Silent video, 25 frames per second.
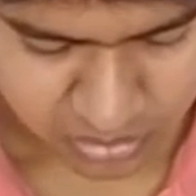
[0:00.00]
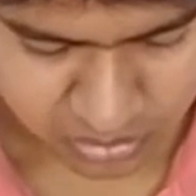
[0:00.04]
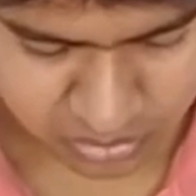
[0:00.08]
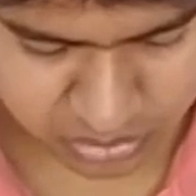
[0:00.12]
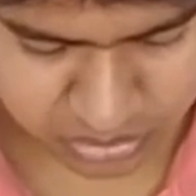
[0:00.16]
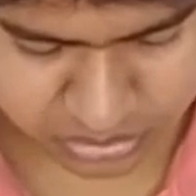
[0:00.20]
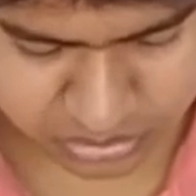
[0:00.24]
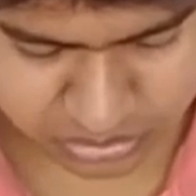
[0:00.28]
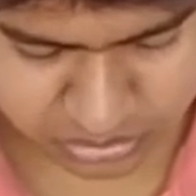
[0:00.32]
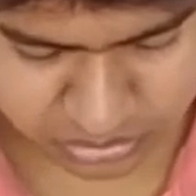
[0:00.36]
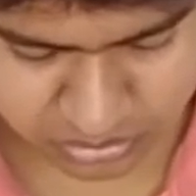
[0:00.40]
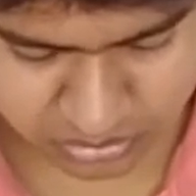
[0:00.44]

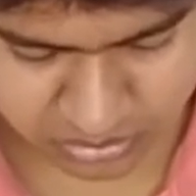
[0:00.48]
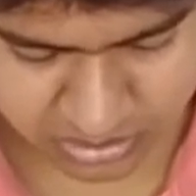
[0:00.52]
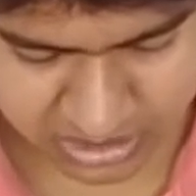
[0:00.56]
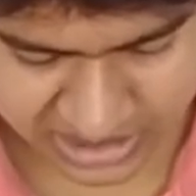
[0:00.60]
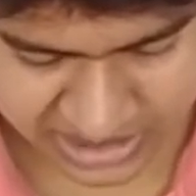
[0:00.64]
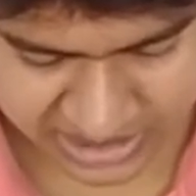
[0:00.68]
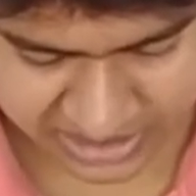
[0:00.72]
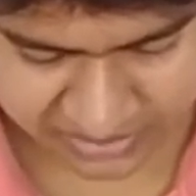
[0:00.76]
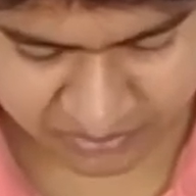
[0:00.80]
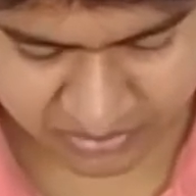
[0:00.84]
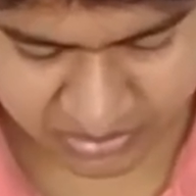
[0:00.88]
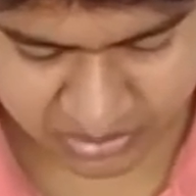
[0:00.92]
or so
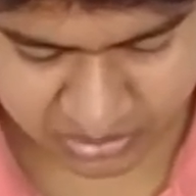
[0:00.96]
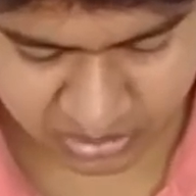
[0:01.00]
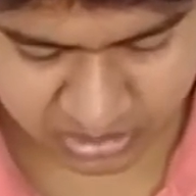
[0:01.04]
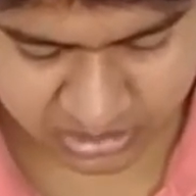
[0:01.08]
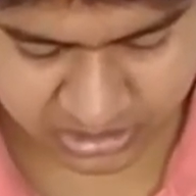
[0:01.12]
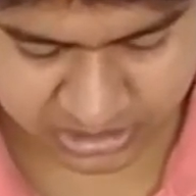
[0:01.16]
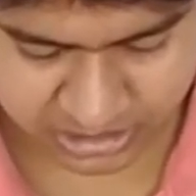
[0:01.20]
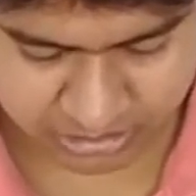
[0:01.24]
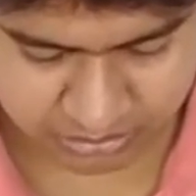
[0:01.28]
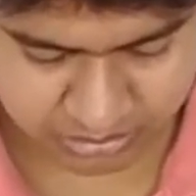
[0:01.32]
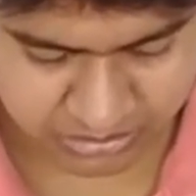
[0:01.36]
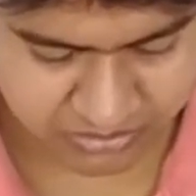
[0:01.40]
and will
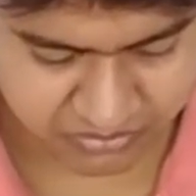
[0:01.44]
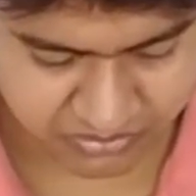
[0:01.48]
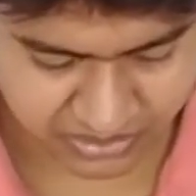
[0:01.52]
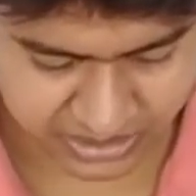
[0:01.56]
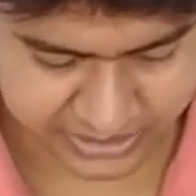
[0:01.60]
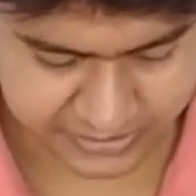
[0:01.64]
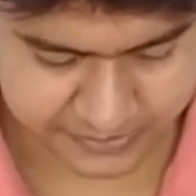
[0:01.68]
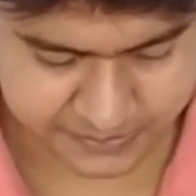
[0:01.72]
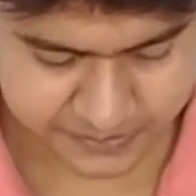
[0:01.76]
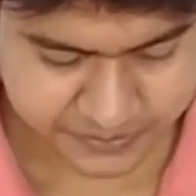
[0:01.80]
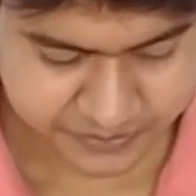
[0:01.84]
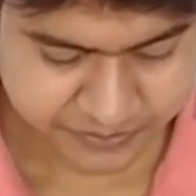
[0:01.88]
not tell me
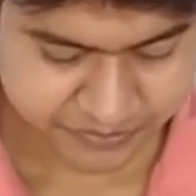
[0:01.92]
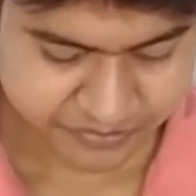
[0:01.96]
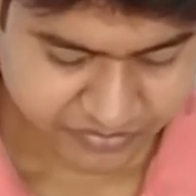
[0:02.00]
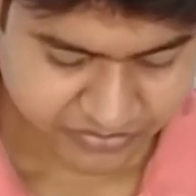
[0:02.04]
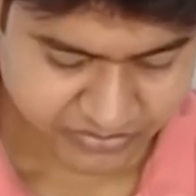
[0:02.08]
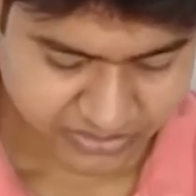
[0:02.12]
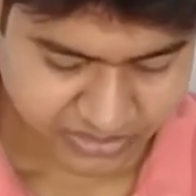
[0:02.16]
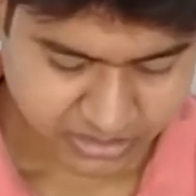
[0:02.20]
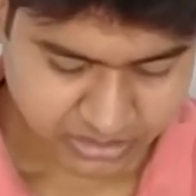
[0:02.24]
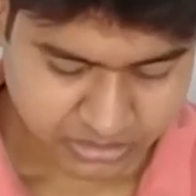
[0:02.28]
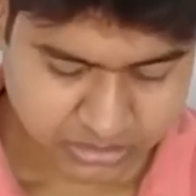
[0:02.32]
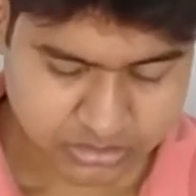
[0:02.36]
why.
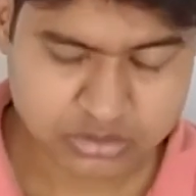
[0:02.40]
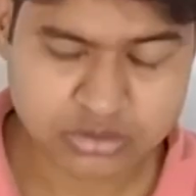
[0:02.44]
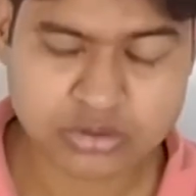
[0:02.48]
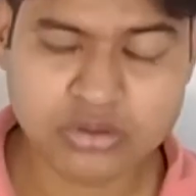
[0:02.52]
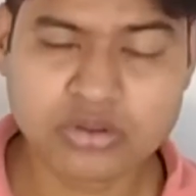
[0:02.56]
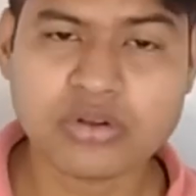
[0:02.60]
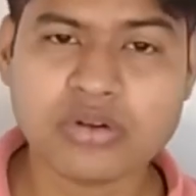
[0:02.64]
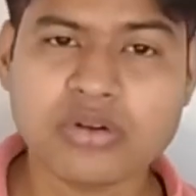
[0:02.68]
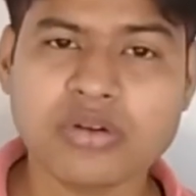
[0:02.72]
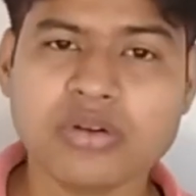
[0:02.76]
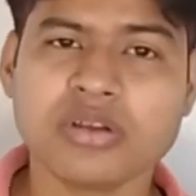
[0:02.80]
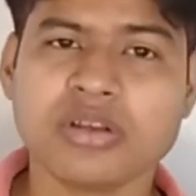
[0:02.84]

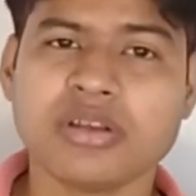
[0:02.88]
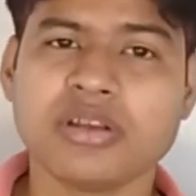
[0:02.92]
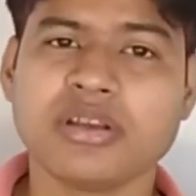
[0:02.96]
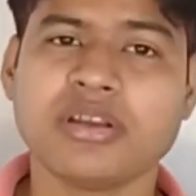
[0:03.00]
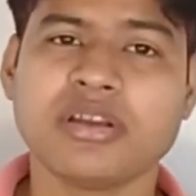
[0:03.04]
So,